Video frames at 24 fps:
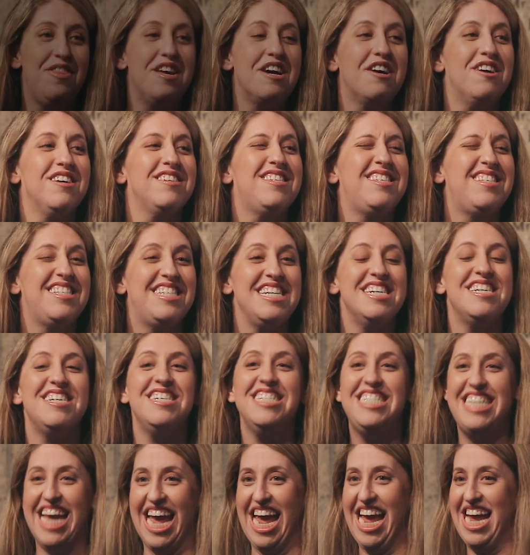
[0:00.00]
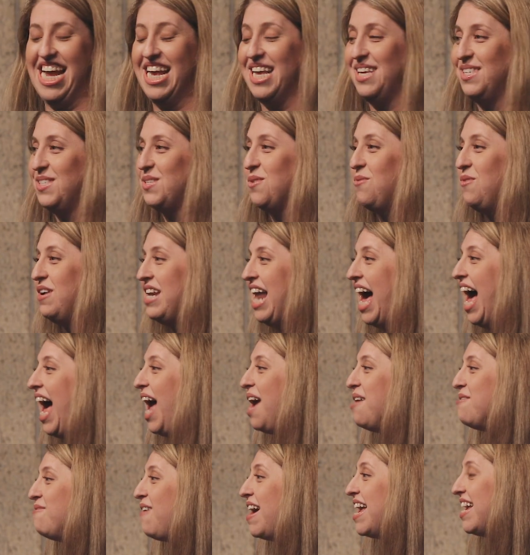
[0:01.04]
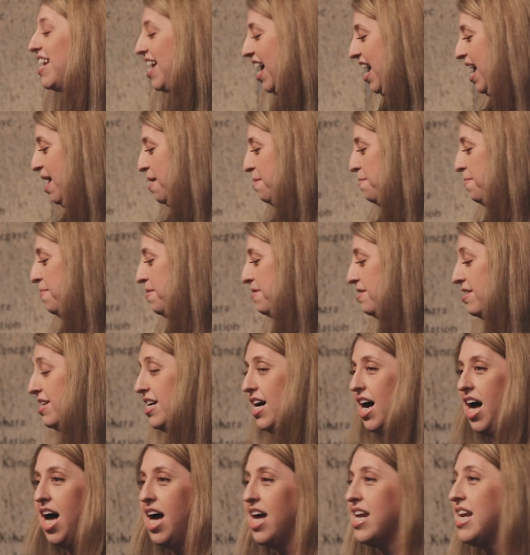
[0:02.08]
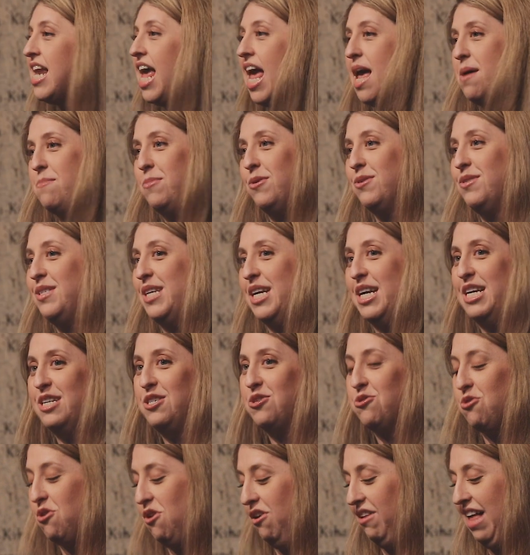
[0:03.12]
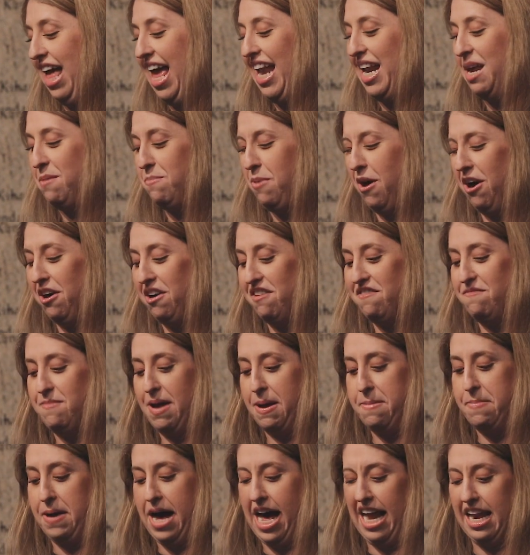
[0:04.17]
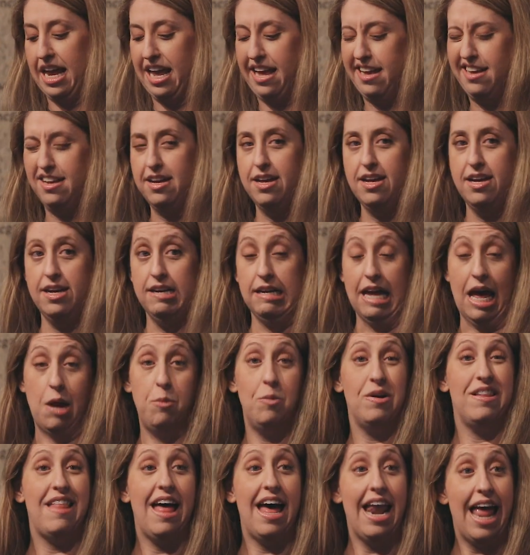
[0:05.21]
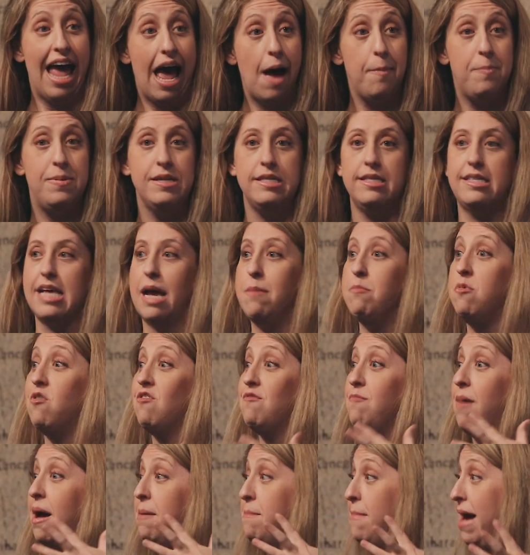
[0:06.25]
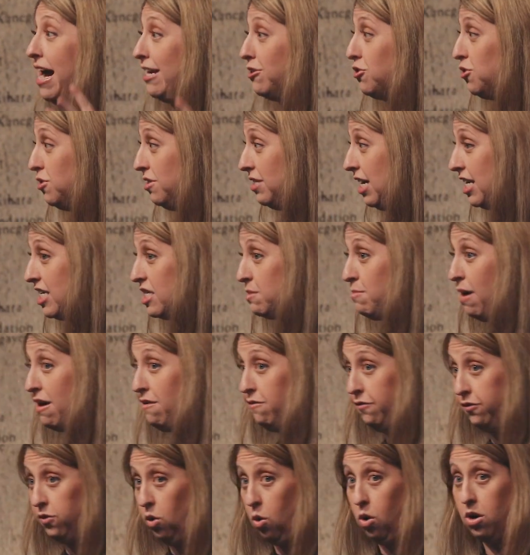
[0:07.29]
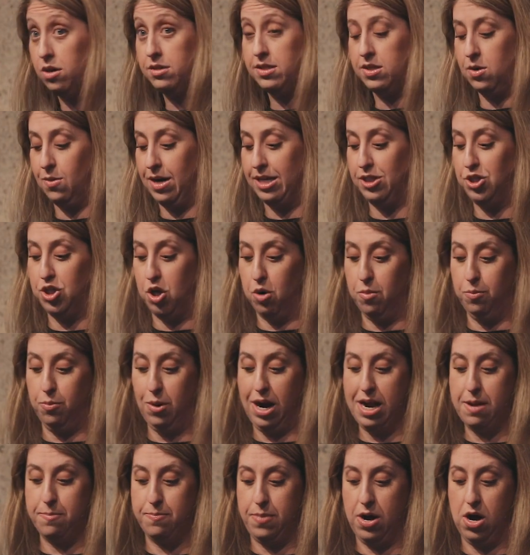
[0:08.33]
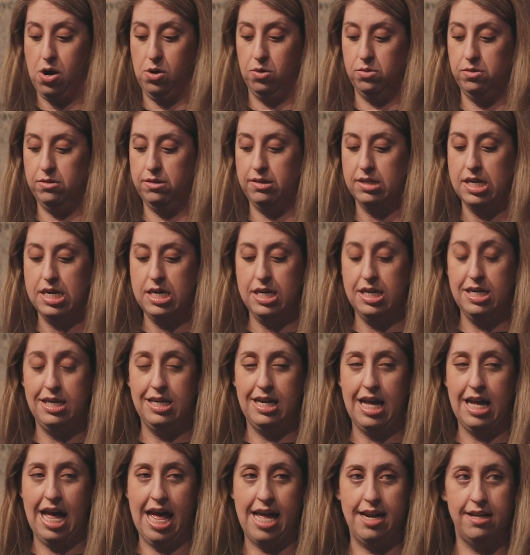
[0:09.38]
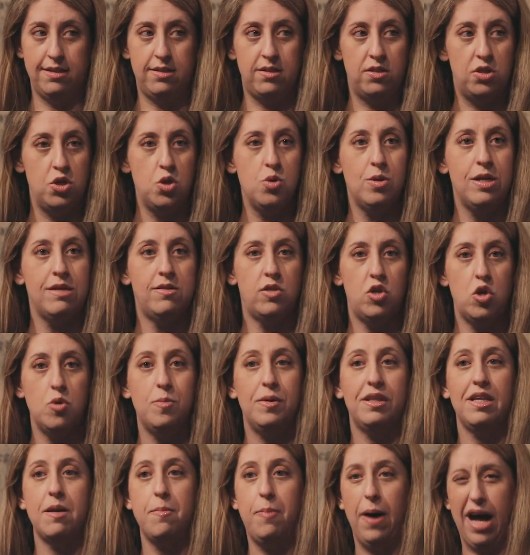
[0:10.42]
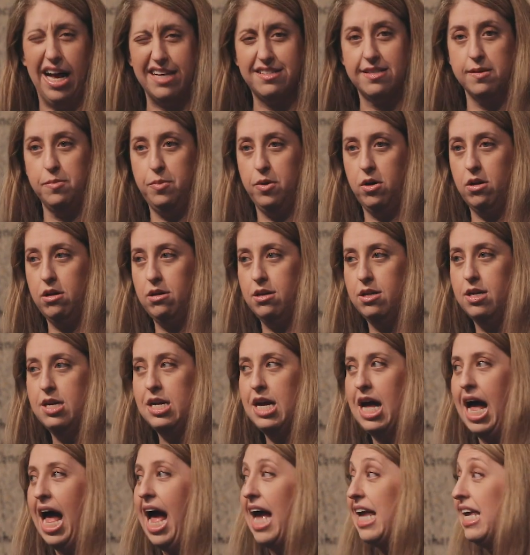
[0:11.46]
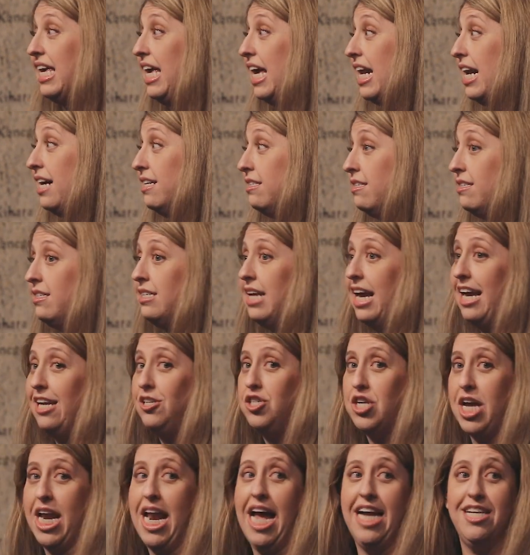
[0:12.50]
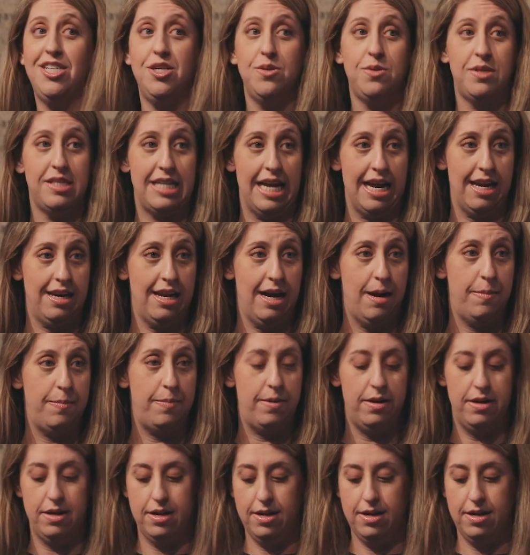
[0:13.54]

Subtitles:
There are still days when I wake up unable to control any part of my body. And when that happens, I move my mattress onto my floor so I don't break bones. And as soon as humanly possible, I get on stage and I do stand-up.